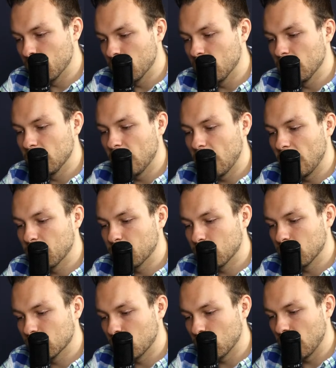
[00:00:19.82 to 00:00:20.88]
in the
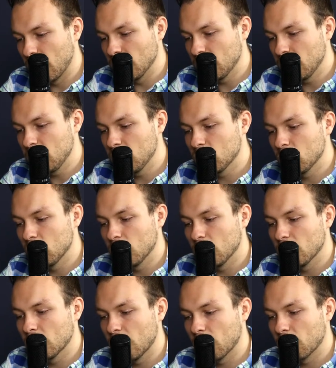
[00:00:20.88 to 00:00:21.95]
April 2018
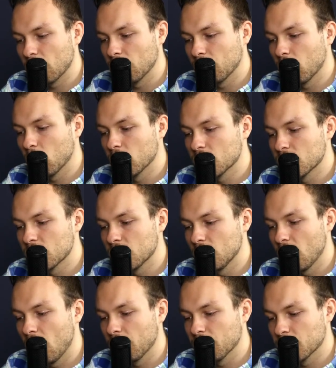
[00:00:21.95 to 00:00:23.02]
shooting death of Forest
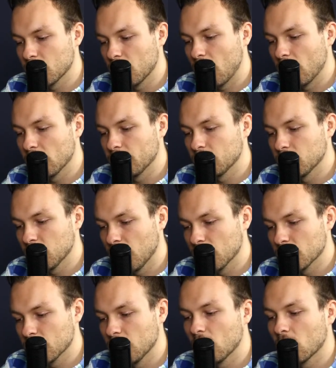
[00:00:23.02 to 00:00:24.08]
City officer Oliver
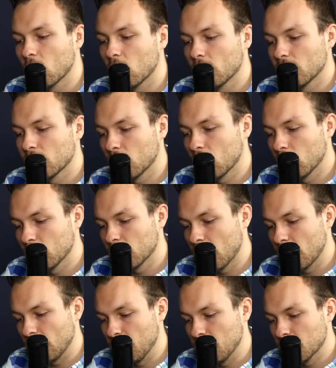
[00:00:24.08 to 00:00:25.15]
Johnson, according to court
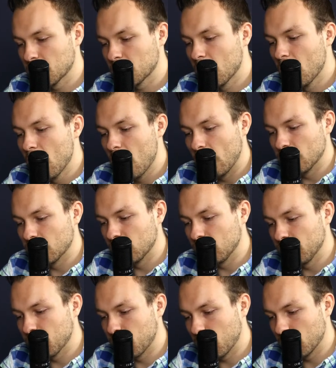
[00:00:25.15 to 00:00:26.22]
documents. An
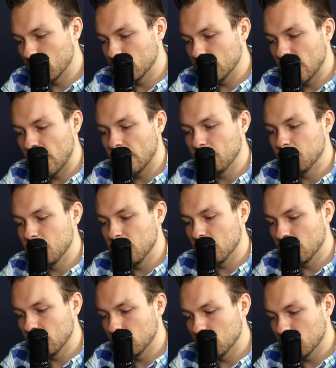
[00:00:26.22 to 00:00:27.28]
attorney for Parker did not
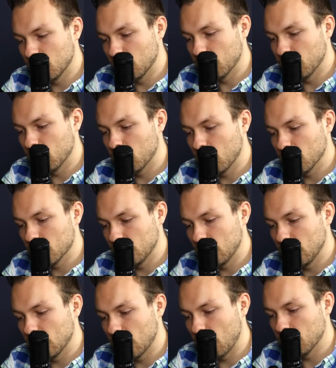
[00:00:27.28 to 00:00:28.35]
immediately return a phone call
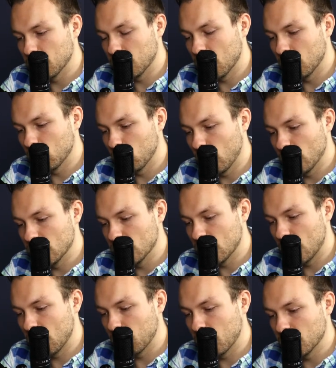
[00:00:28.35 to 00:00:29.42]
seeking comment on
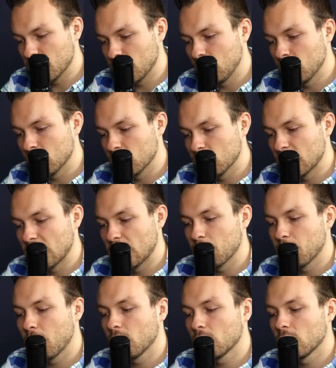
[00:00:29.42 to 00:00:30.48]
Wednesday. Prosecutors have said
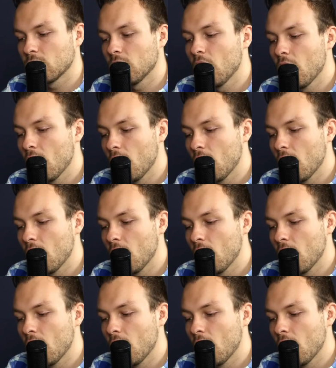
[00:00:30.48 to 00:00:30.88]
that Parker